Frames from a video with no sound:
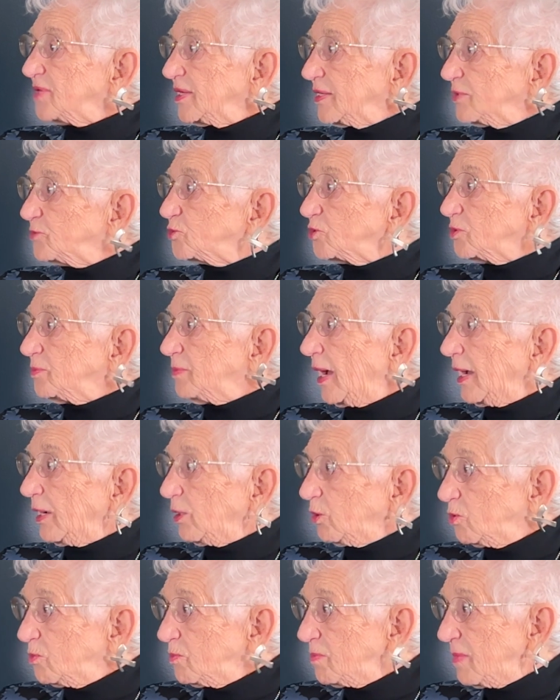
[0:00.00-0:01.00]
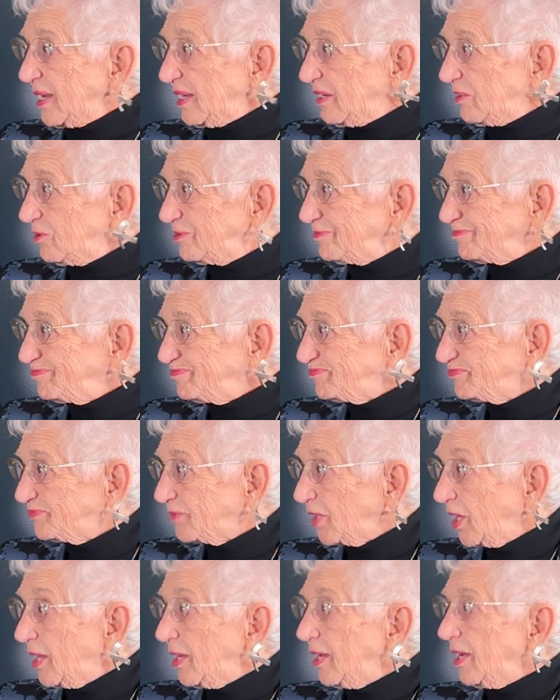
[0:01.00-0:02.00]
answered my own mail.
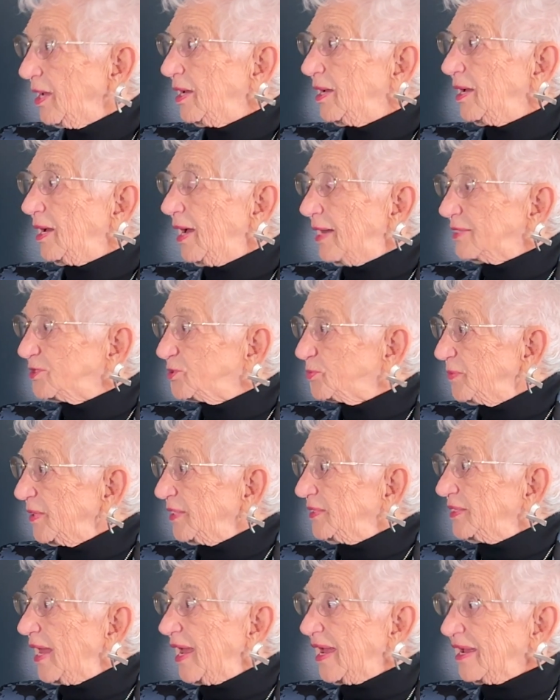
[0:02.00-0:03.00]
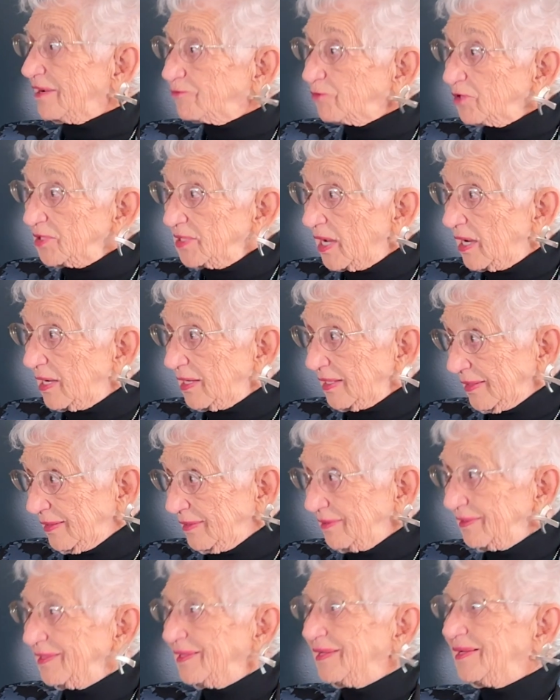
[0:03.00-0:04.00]
I spend every night
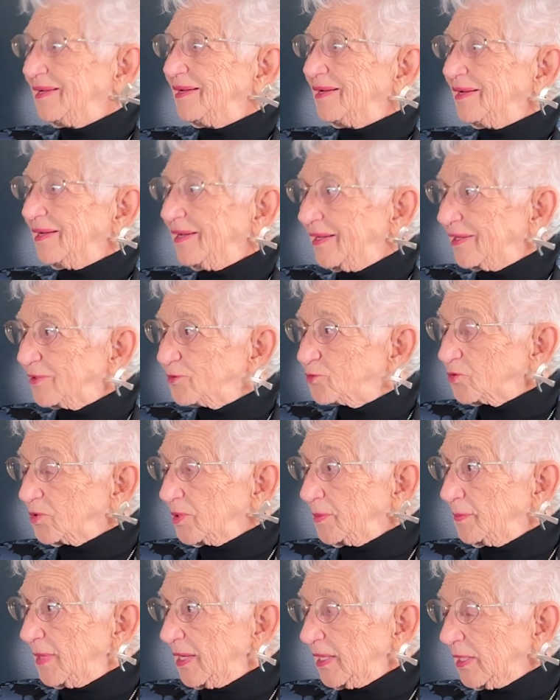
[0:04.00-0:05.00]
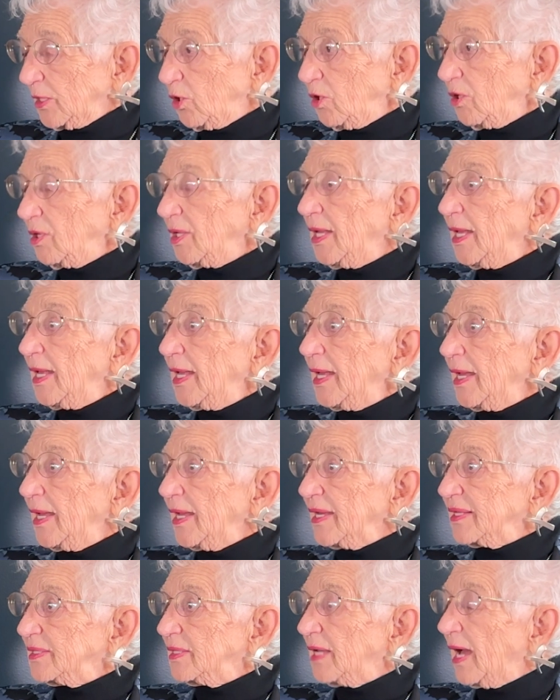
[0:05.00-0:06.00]
answering mail,
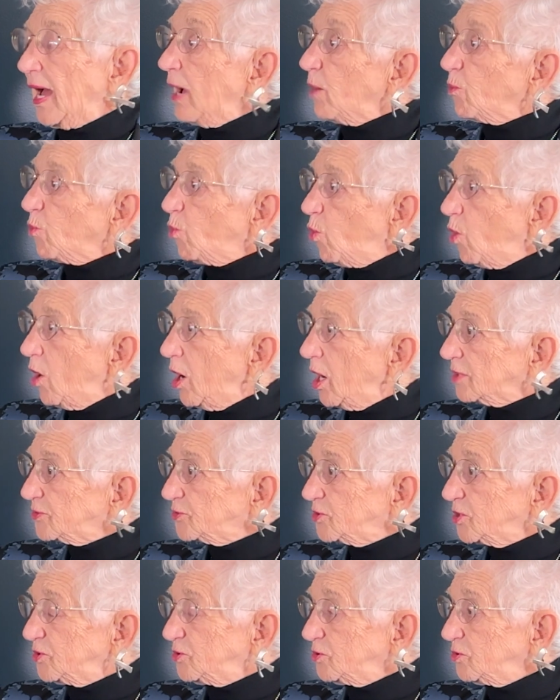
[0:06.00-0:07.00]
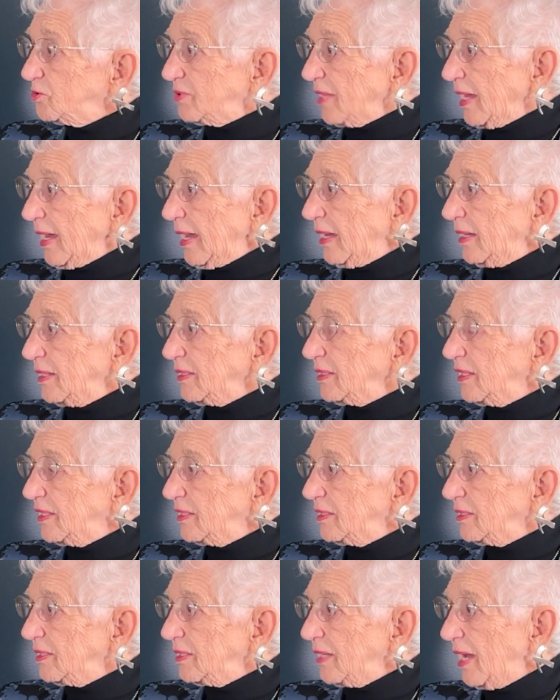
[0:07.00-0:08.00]
and I want to do that.
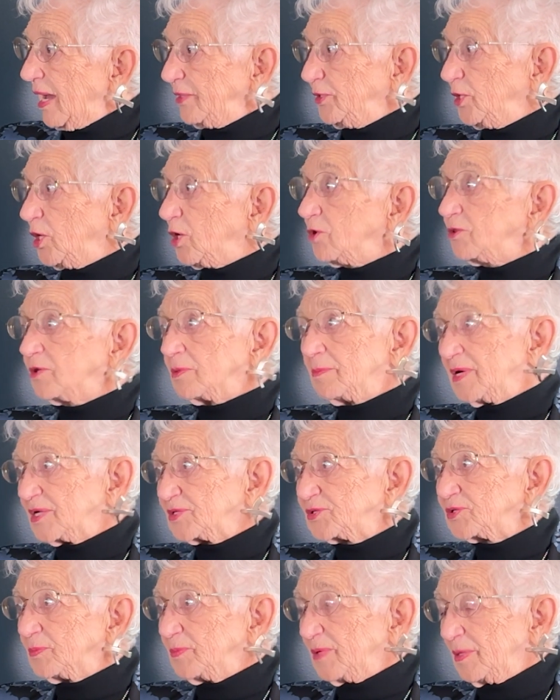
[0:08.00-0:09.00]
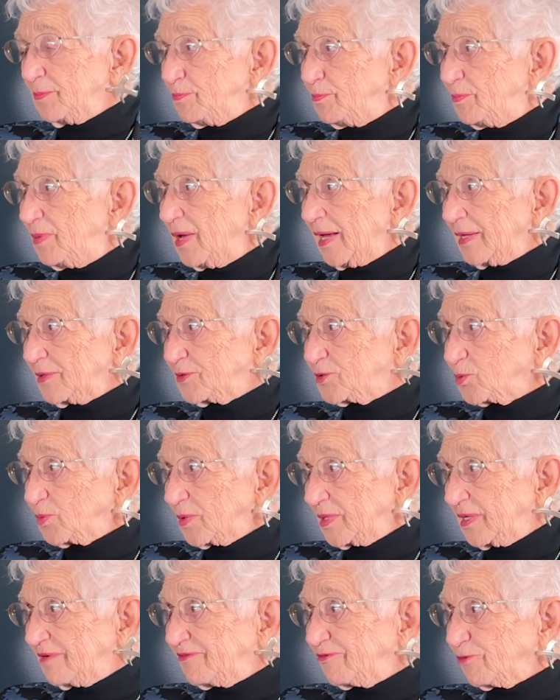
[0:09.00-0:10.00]
I know there must have been bets
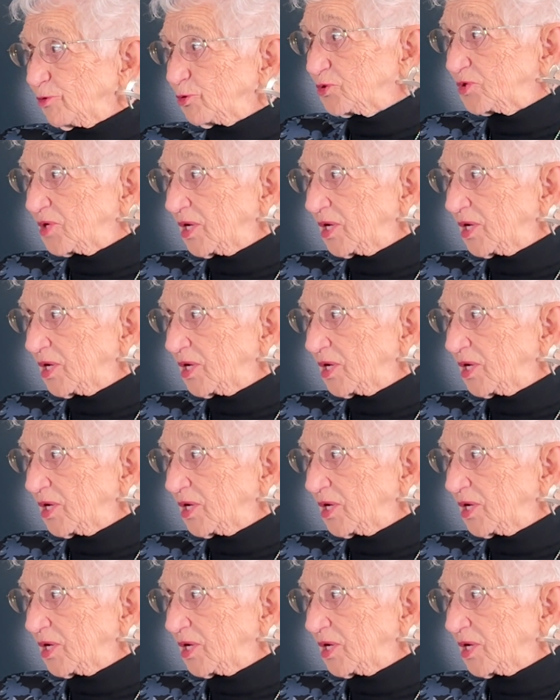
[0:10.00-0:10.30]
when I first